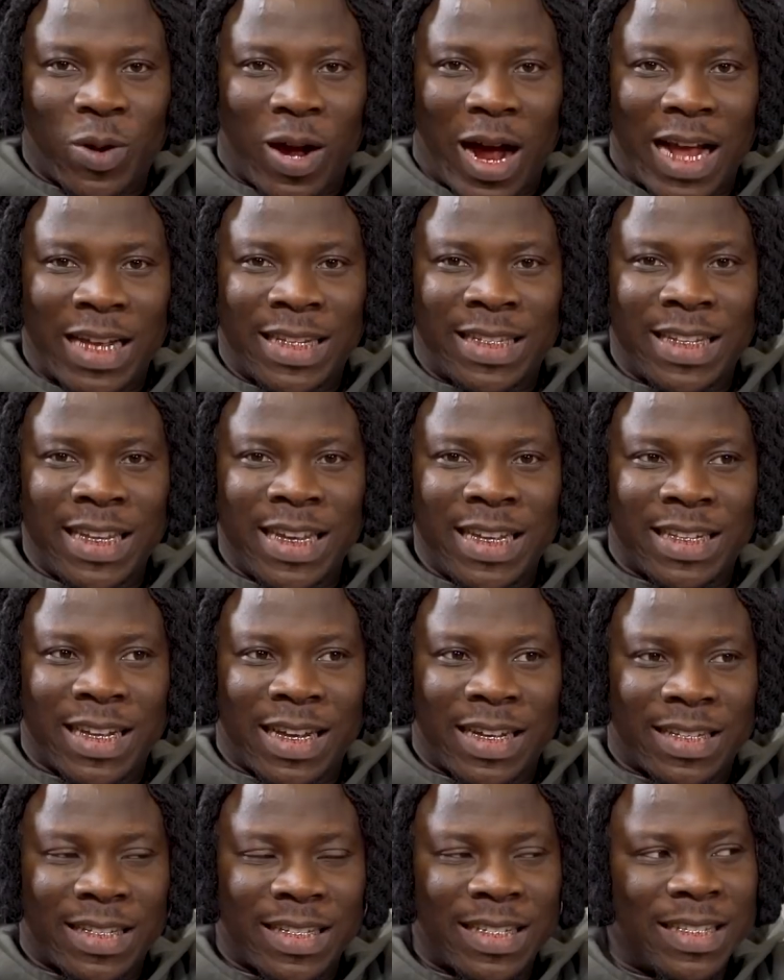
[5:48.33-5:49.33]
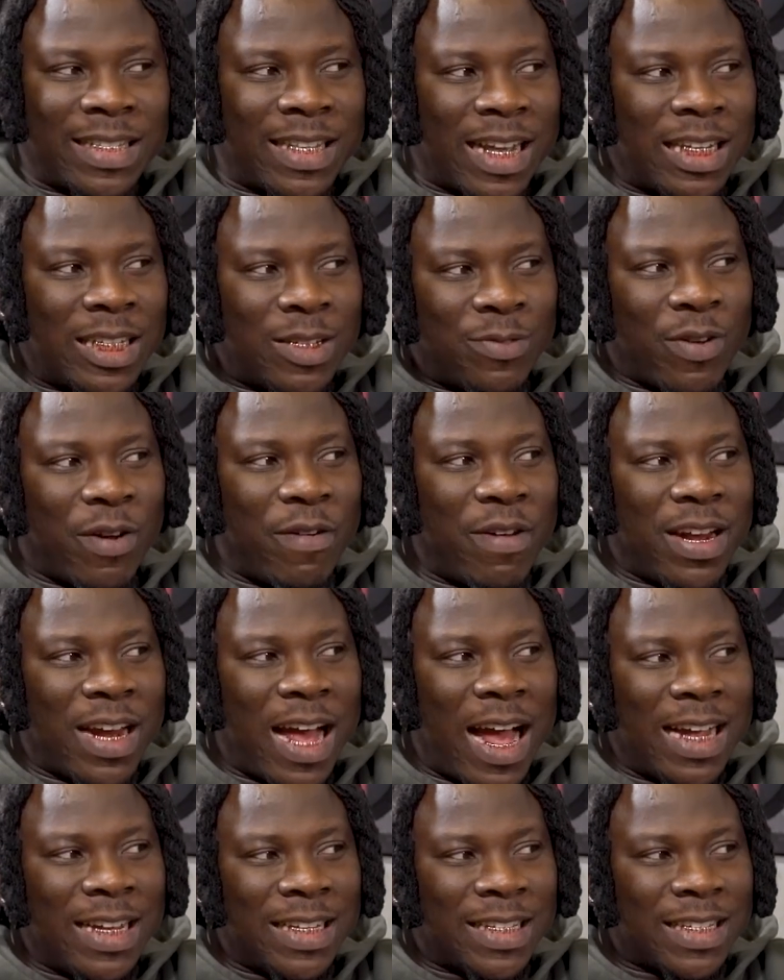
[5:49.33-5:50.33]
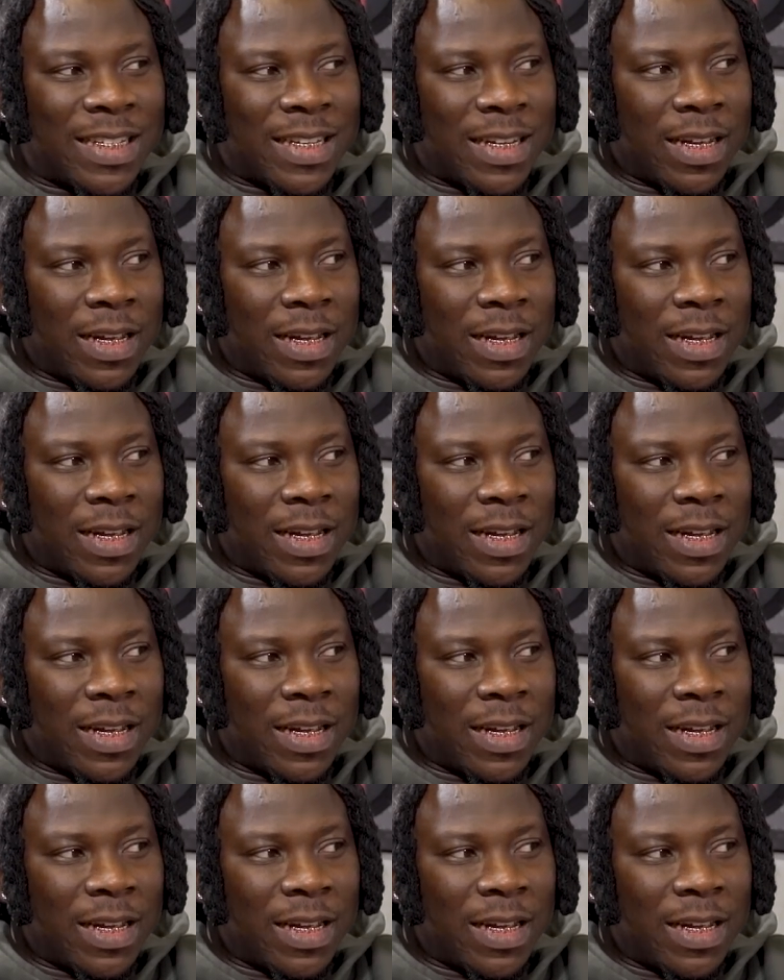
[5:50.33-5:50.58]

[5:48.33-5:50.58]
I see it as that's very nice.